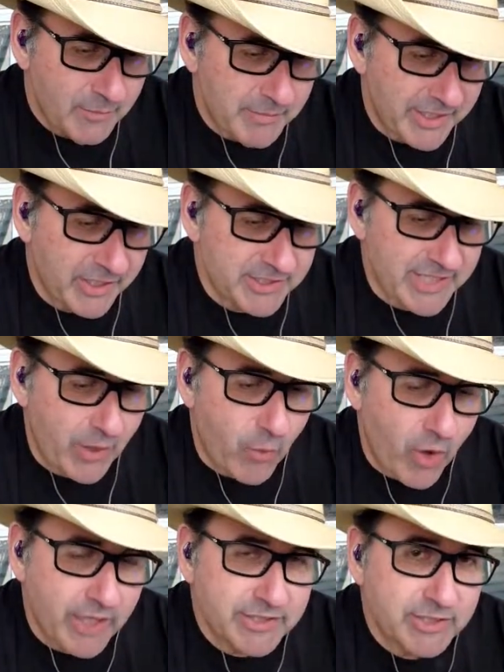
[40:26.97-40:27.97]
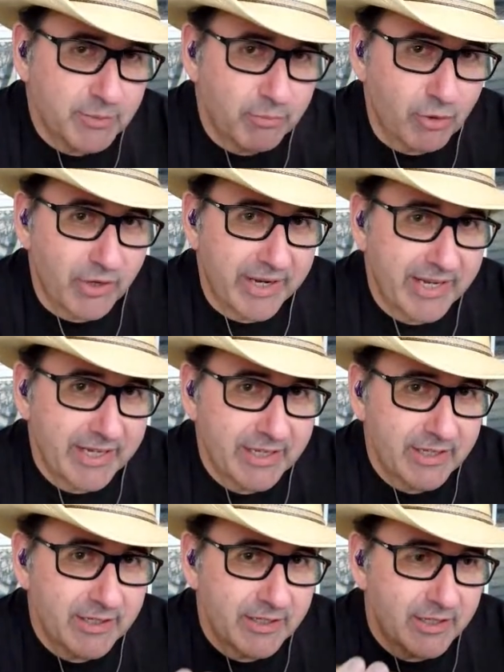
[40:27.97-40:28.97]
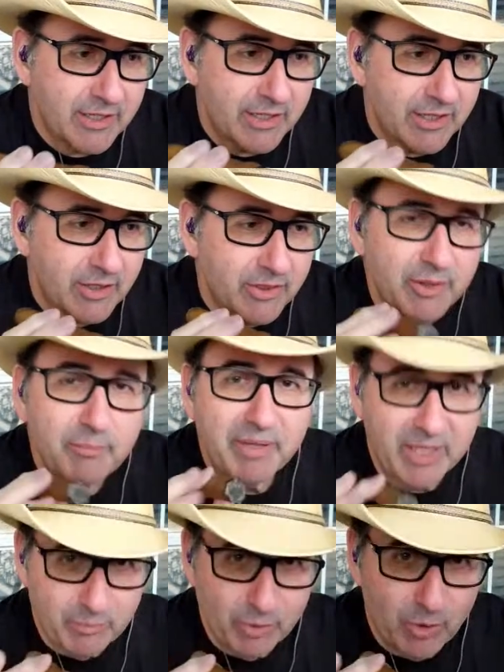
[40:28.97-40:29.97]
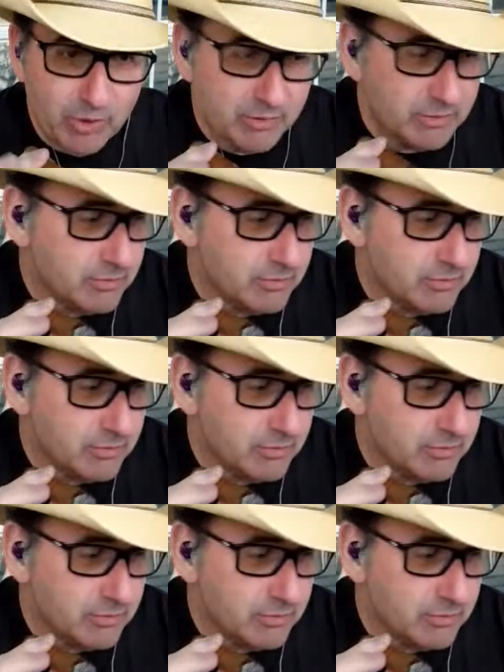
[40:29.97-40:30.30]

because I want to bring the people